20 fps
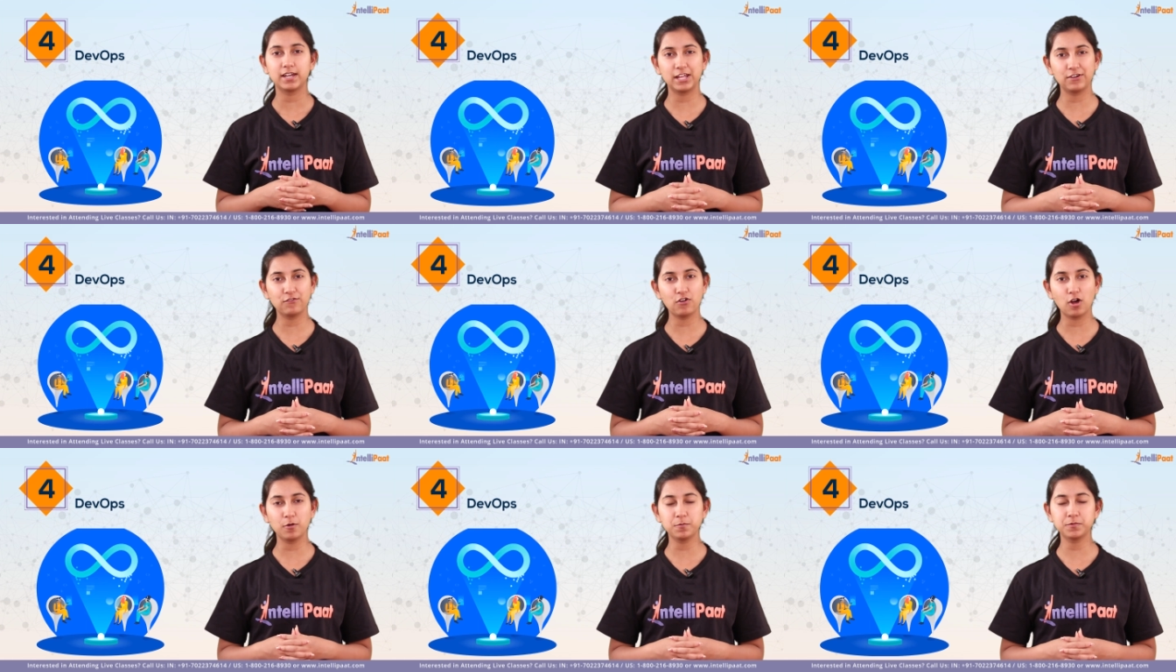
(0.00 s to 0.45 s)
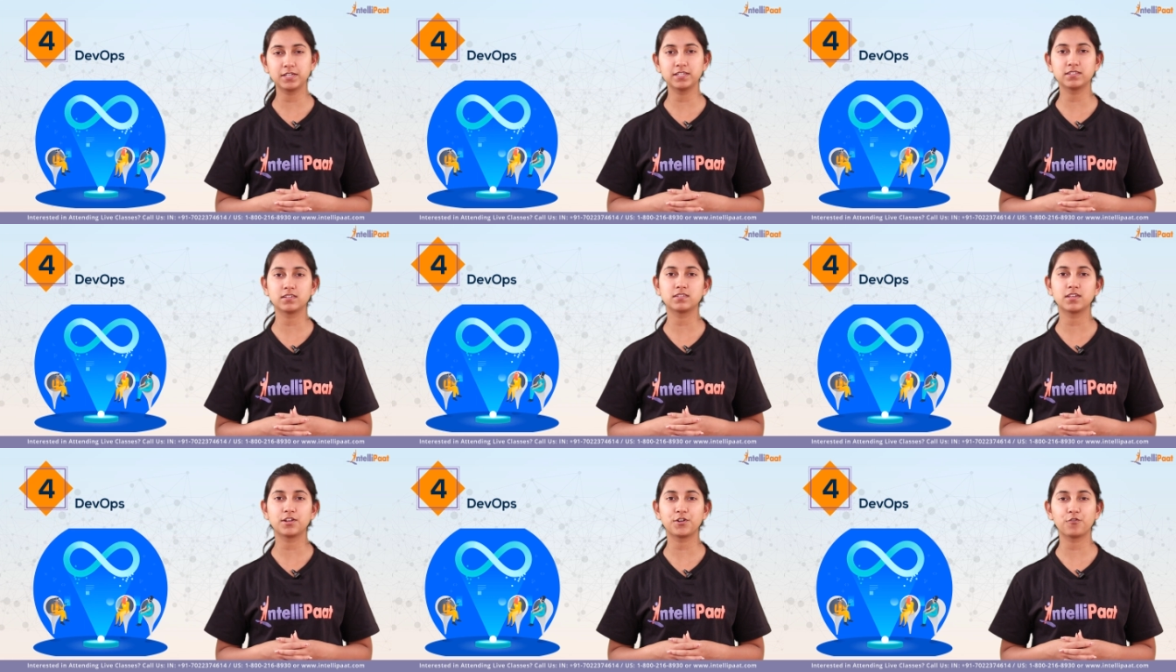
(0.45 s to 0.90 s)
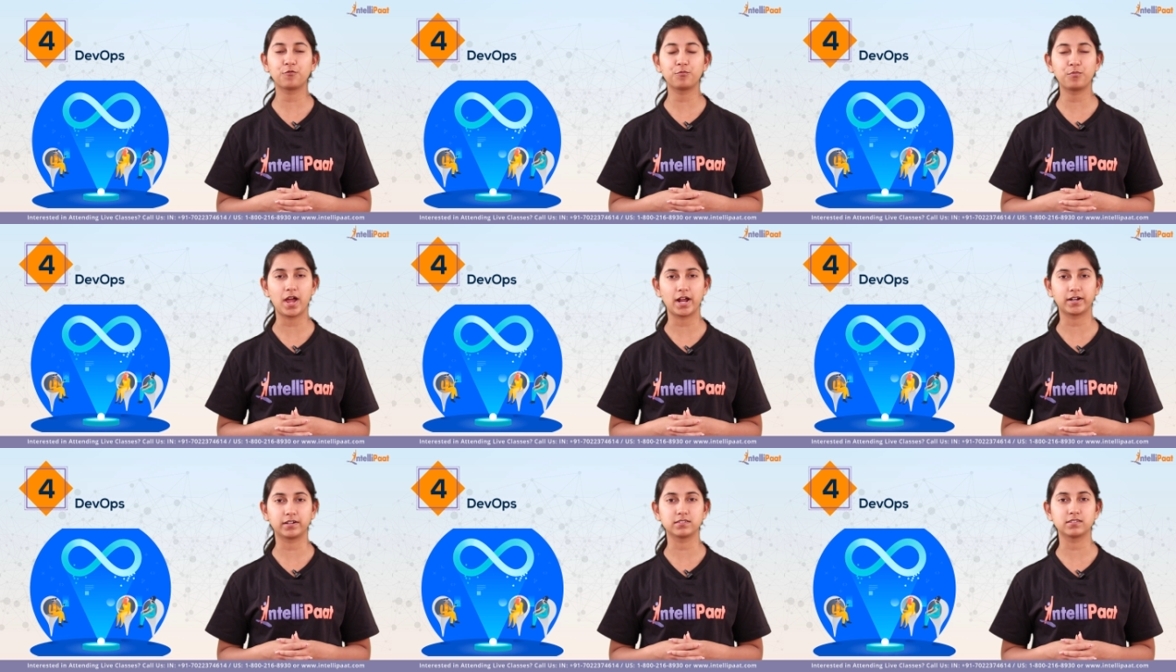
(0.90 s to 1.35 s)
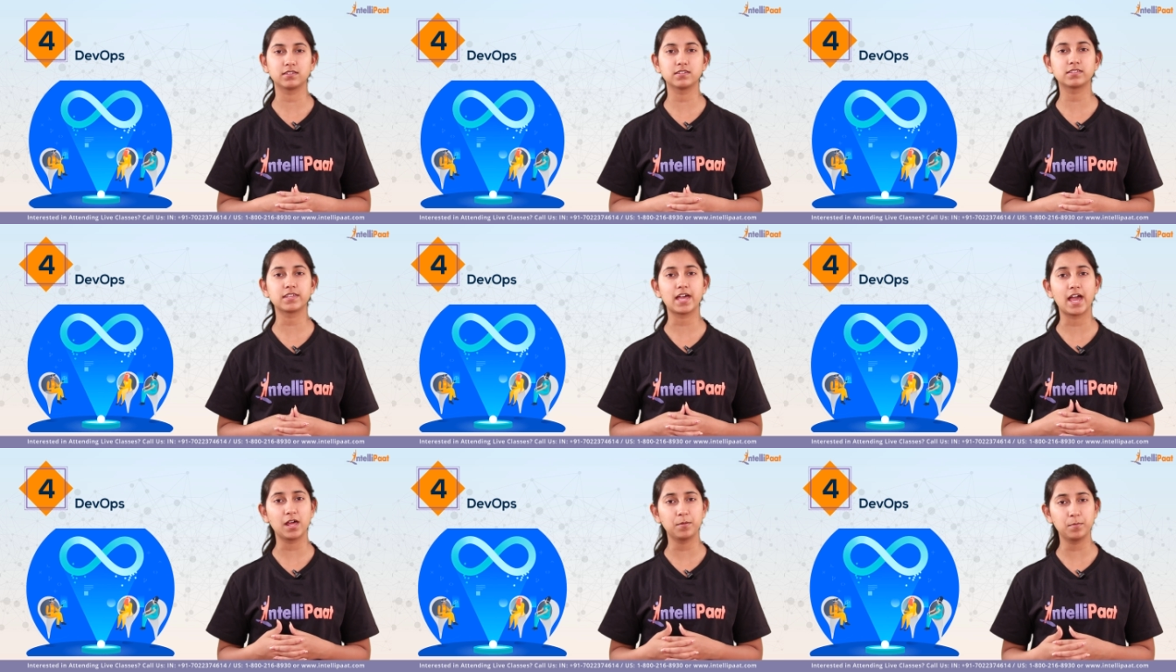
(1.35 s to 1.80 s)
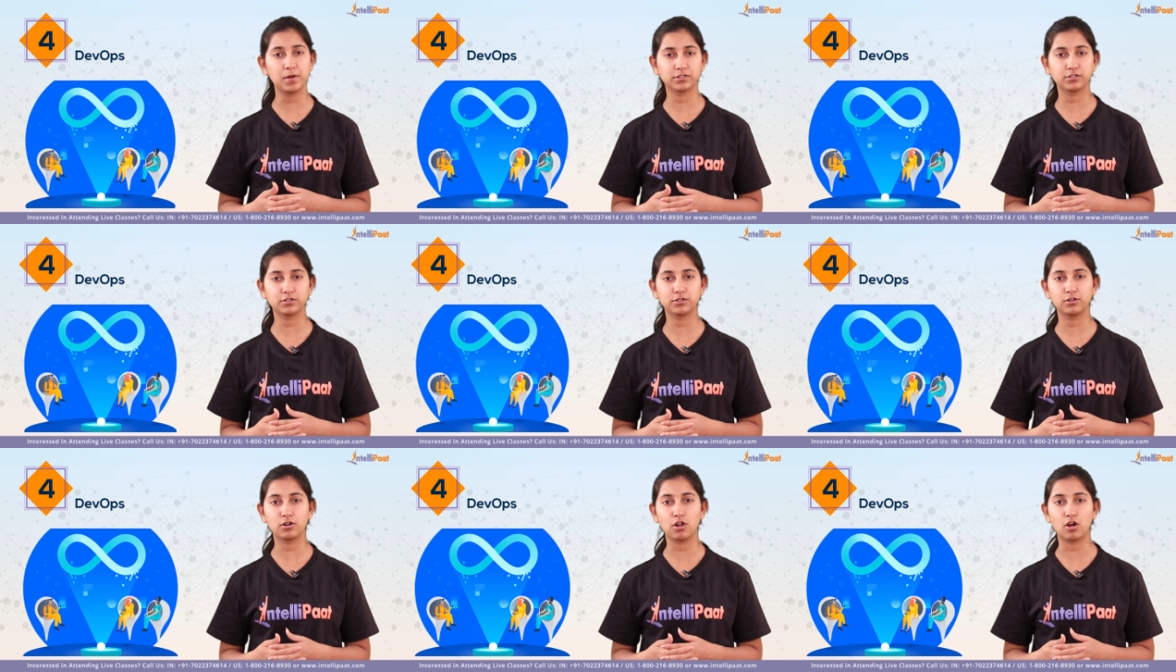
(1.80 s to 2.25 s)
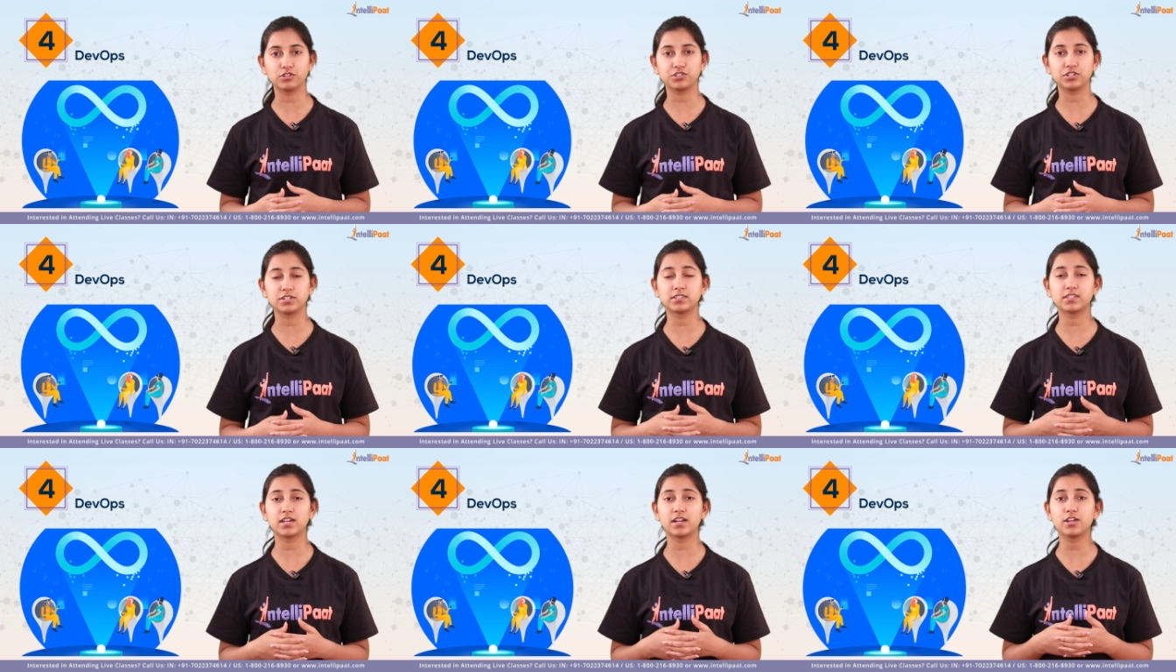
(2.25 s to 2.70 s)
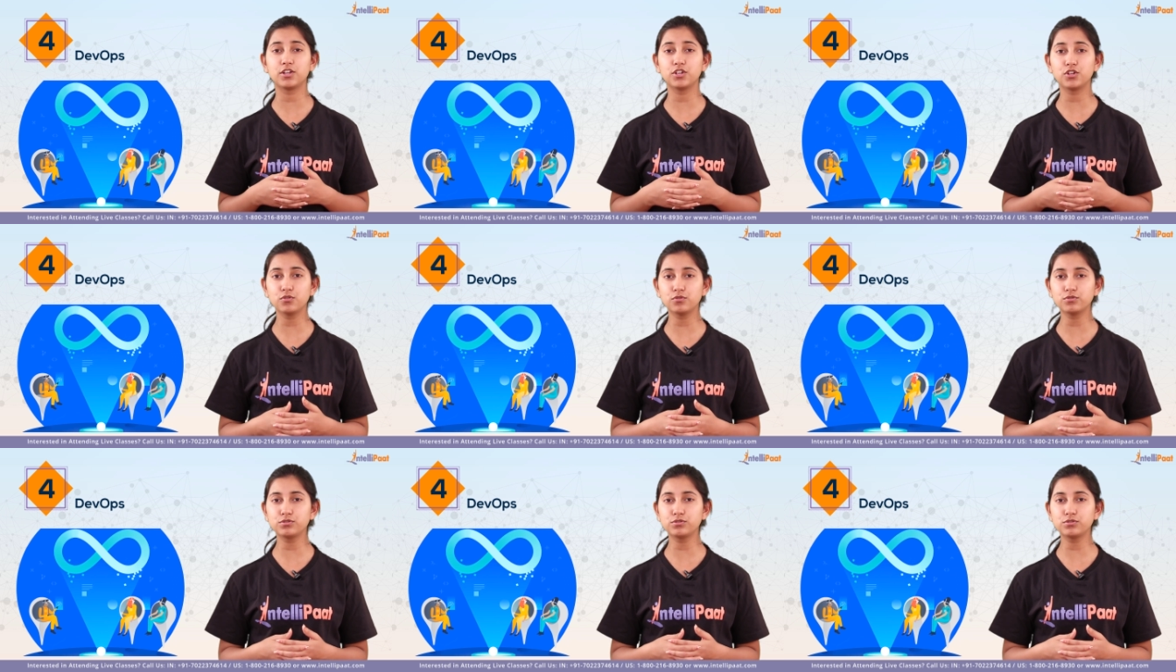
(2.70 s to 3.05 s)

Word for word: DevOps is a set of practices and methodologies that are